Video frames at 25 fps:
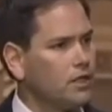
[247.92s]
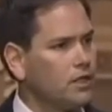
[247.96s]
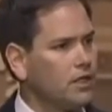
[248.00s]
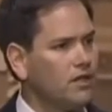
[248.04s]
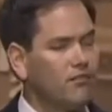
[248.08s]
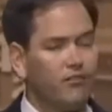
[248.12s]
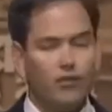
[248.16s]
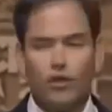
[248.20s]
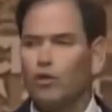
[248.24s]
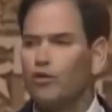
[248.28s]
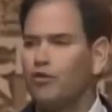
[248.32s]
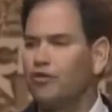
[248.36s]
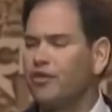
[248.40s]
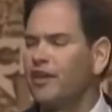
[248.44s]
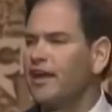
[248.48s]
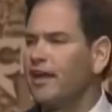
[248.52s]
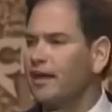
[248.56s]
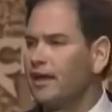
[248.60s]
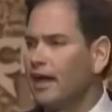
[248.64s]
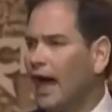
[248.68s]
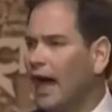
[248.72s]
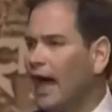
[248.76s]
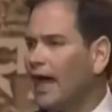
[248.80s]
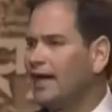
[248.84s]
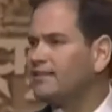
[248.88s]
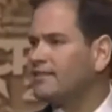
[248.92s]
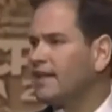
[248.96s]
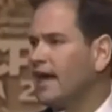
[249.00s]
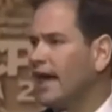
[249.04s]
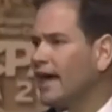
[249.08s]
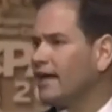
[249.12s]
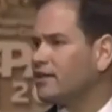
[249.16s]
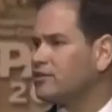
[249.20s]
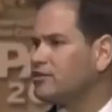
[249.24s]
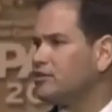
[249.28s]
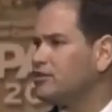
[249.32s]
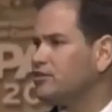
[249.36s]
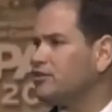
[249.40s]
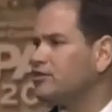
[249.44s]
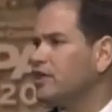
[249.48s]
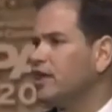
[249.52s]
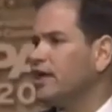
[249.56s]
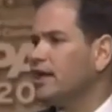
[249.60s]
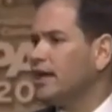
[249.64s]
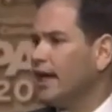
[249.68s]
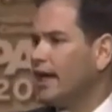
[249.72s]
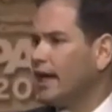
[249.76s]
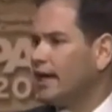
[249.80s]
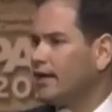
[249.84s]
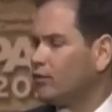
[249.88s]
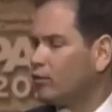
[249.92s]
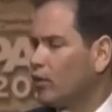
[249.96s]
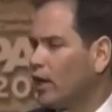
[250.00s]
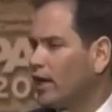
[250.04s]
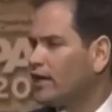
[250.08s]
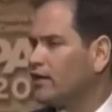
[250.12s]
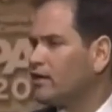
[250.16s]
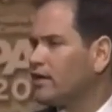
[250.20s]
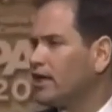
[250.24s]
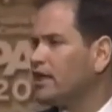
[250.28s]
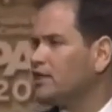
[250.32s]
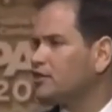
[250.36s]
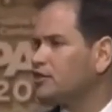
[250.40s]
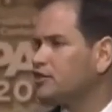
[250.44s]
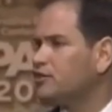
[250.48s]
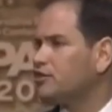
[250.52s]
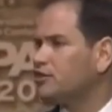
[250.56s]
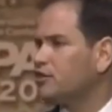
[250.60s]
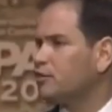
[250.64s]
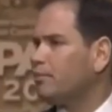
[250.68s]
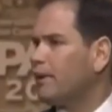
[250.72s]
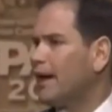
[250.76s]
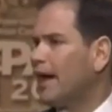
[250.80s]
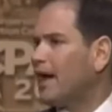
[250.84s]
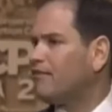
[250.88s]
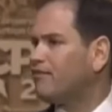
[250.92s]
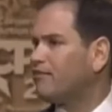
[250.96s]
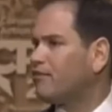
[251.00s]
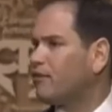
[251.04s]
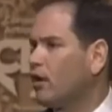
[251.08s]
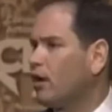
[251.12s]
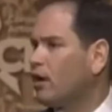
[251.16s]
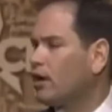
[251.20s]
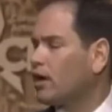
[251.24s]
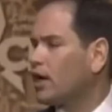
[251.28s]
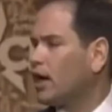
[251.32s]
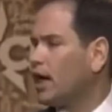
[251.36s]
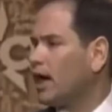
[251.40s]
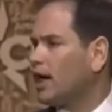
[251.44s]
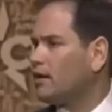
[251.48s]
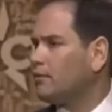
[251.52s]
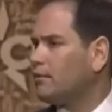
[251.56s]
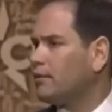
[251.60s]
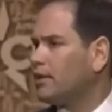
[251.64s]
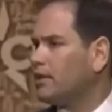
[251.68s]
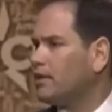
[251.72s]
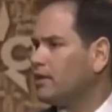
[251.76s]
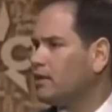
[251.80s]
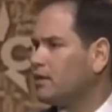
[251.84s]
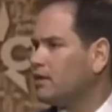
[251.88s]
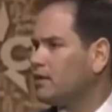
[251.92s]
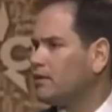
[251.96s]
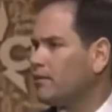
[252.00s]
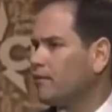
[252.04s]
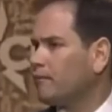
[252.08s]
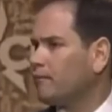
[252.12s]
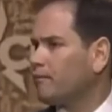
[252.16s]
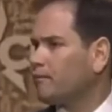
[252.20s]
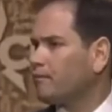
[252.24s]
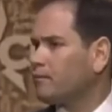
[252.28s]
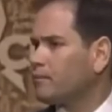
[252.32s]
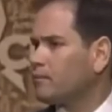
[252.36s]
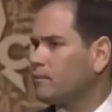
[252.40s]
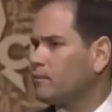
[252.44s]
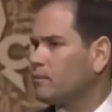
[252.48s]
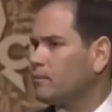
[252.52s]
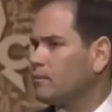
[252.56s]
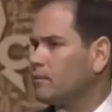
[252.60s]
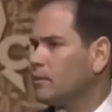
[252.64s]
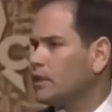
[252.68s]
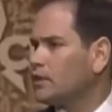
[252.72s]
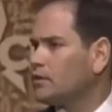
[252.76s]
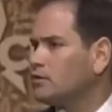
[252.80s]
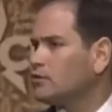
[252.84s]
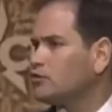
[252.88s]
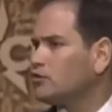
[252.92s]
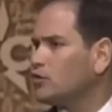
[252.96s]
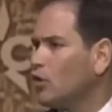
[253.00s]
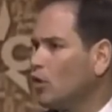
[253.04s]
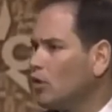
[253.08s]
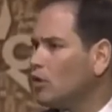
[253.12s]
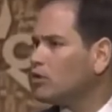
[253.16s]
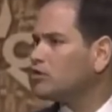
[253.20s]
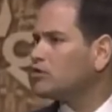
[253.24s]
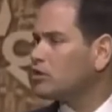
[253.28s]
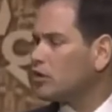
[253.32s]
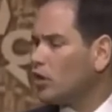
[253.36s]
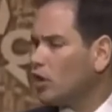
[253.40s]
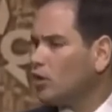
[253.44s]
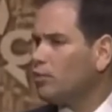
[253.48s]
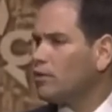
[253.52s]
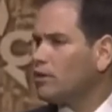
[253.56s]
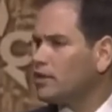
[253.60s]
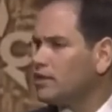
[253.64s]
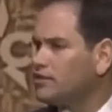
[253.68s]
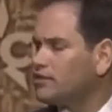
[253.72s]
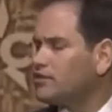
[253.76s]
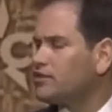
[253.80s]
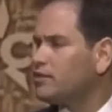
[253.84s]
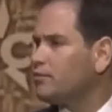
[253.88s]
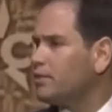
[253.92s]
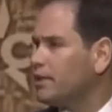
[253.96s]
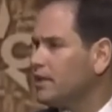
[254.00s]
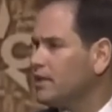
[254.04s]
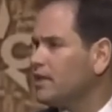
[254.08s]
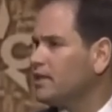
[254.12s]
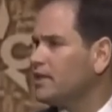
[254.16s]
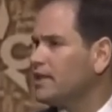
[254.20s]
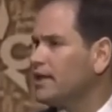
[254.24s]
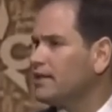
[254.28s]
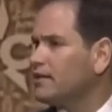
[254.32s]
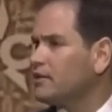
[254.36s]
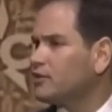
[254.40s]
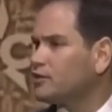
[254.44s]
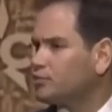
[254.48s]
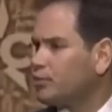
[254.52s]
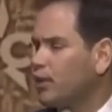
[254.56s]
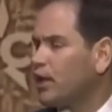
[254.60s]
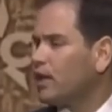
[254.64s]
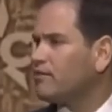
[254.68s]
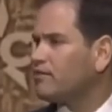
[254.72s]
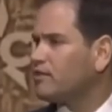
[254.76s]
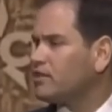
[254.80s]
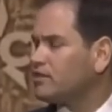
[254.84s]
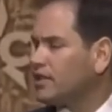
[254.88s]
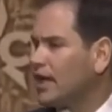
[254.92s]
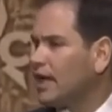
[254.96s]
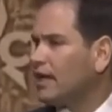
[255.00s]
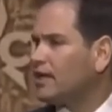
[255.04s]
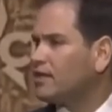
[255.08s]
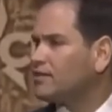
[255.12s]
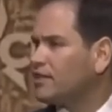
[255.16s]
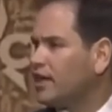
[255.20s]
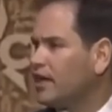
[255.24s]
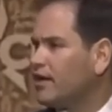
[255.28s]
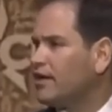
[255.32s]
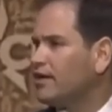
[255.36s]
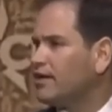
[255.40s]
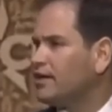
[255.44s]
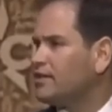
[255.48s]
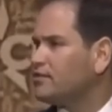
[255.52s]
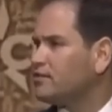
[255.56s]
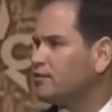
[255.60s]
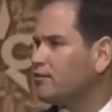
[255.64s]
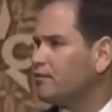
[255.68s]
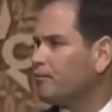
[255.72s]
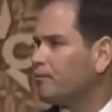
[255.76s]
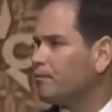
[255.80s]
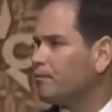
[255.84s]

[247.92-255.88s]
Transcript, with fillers: If you think high taxes and regulations are bad for our economy, so is global instability and the spread of totalitarianism.